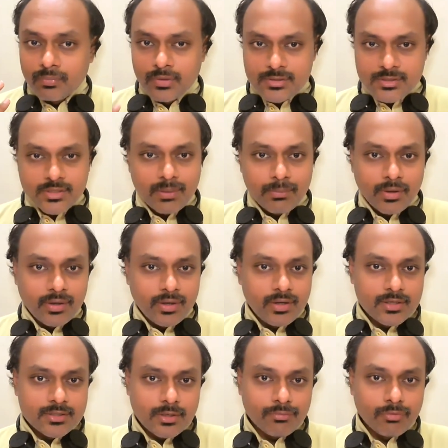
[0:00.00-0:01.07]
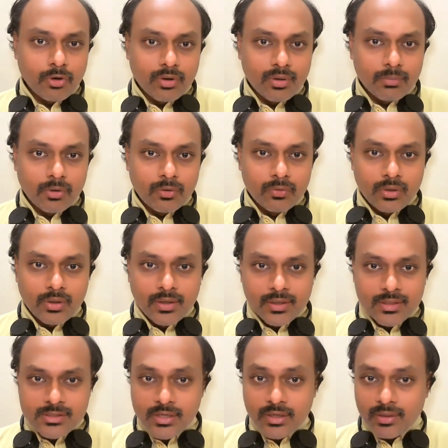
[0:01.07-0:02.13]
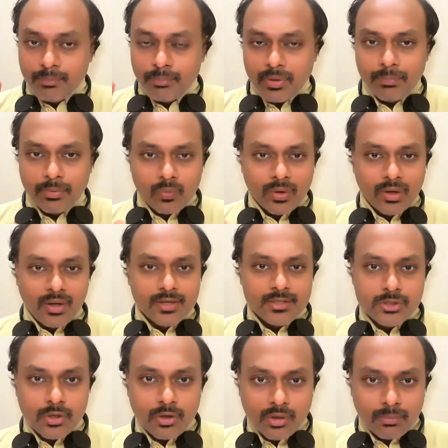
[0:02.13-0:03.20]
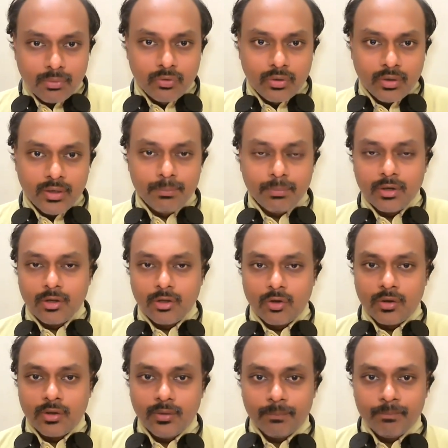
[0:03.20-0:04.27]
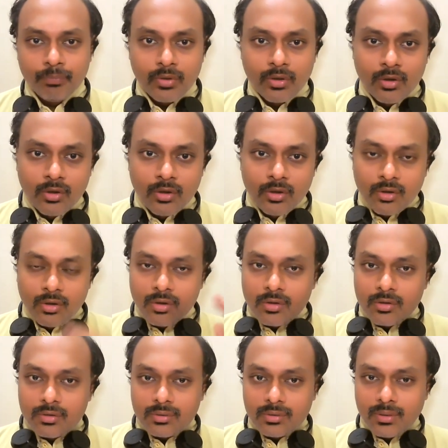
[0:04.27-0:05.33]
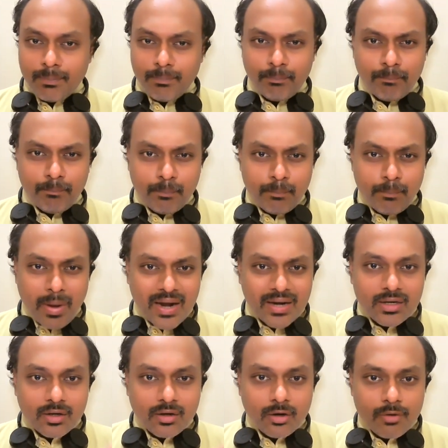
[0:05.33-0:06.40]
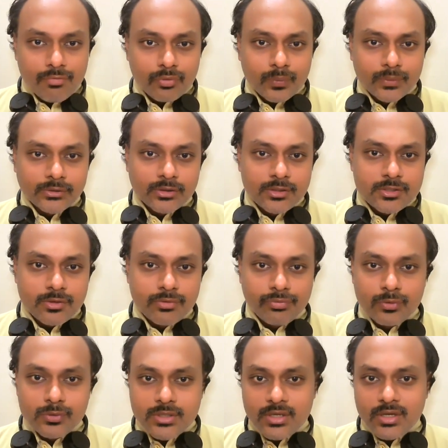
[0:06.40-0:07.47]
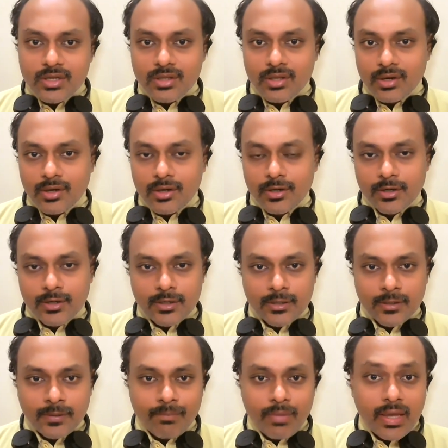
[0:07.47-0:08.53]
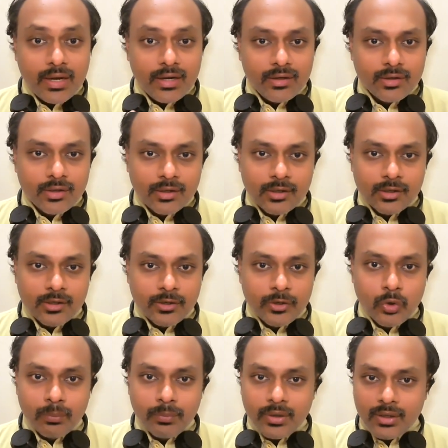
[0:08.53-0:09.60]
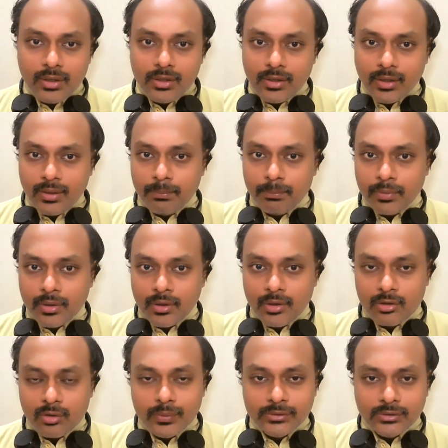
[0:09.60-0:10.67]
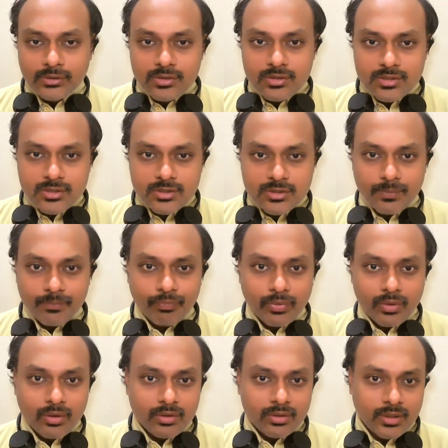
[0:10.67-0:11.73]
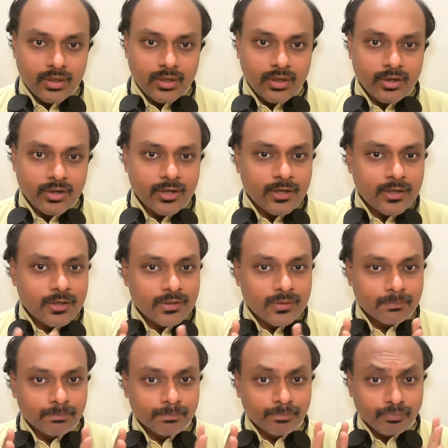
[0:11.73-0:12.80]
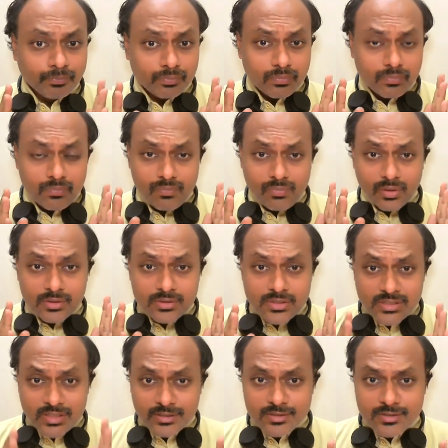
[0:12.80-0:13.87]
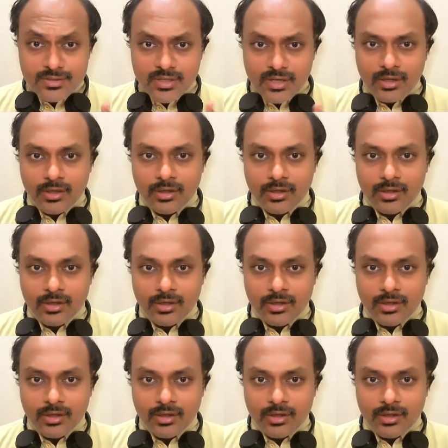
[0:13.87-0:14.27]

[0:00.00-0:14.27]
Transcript: this time IITs have gone about testing in paper 1. Let's talk about in particular the pattern of questions. If you see, there are 8 numerical type questions. There are 6